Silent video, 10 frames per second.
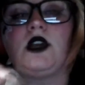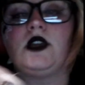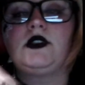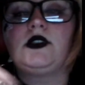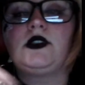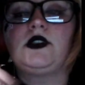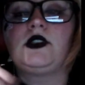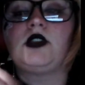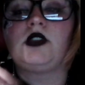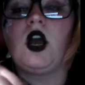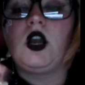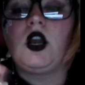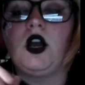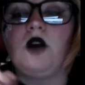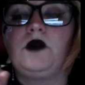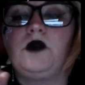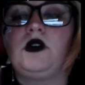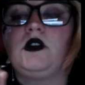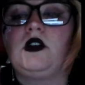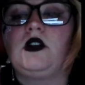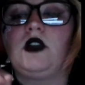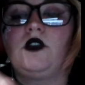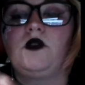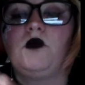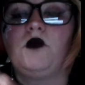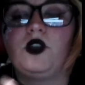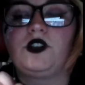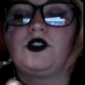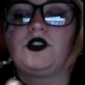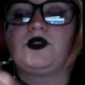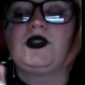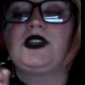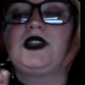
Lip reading: it does suck up a lot of the moisture.